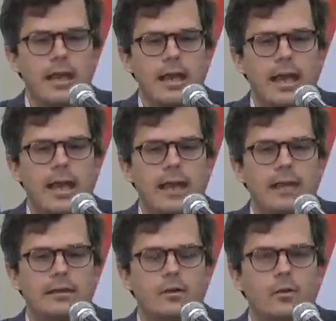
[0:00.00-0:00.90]

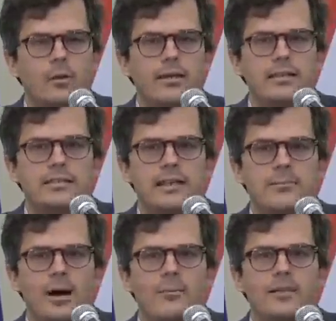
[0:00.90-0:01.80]
And what he said
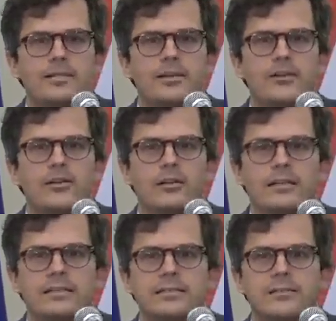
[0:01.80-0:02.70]
about
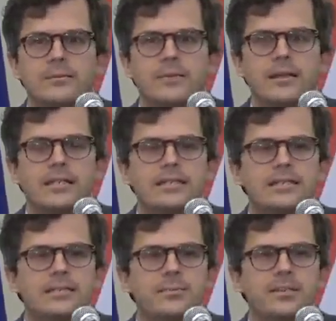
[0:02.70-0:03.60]
materialism
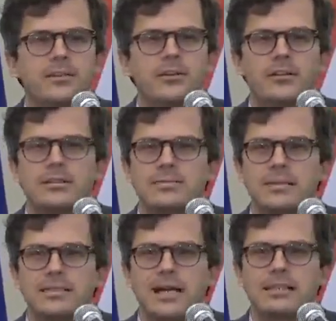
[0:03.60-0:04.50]
is
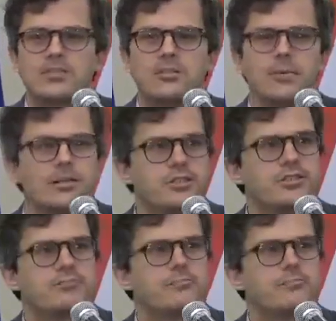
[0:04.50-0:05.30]
not so much,